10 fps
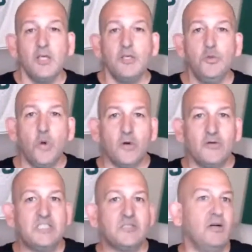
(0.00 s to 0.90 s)
you
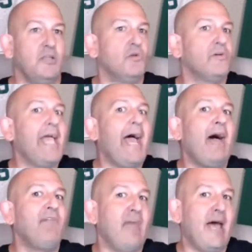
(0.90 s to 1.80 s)
already
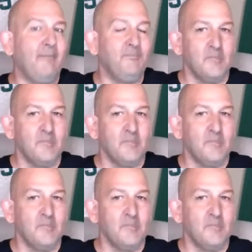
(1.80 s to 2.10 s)
have that,